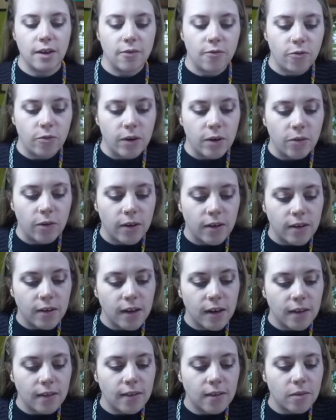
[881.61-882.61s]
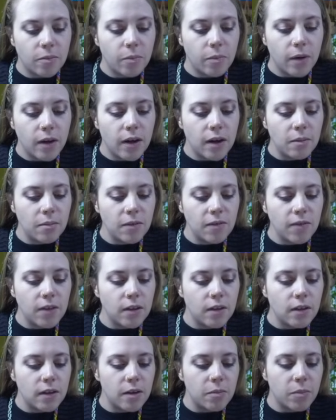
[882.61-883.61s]
if we were to take this bottom of
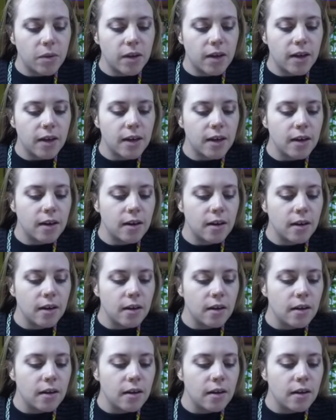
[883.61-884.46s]
the lip line